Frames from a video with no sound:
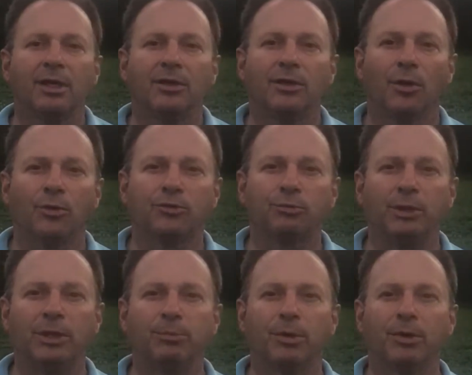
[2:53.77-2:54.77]
those
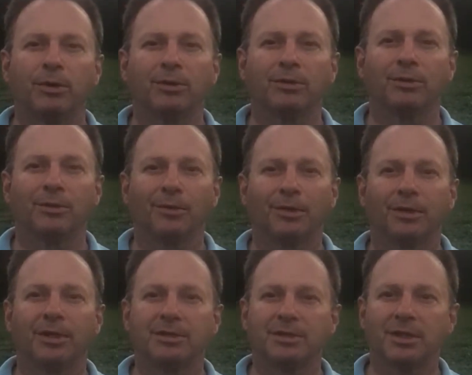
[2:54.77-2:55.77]
people or
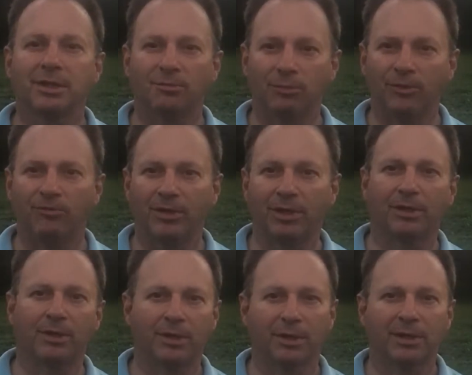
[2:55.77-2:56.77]
things that we feel
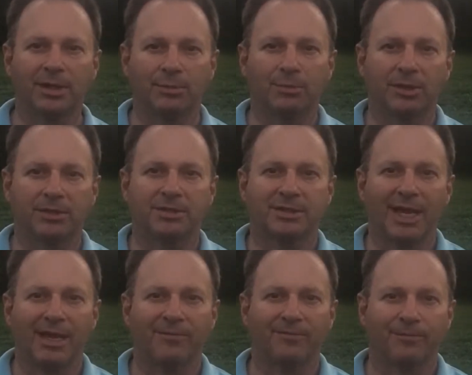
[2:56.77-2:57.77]
are going to keep us
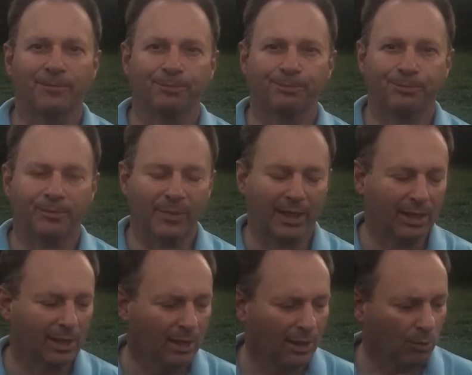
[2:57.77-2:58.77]
safe.
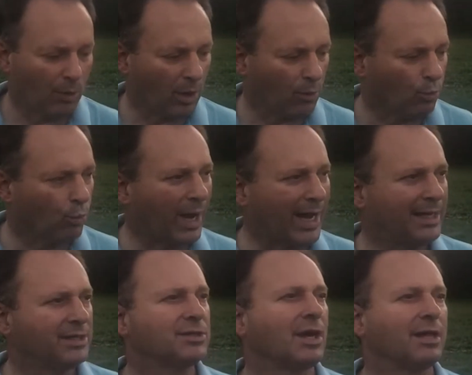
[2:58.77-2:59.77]
Well, why
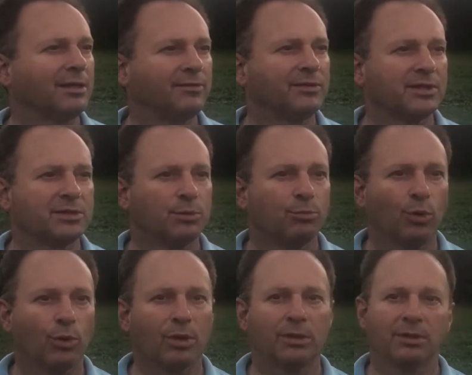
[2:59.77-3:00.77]
is all of this
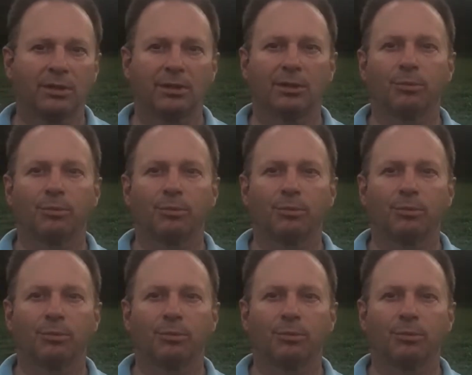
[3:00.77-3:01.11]
important in the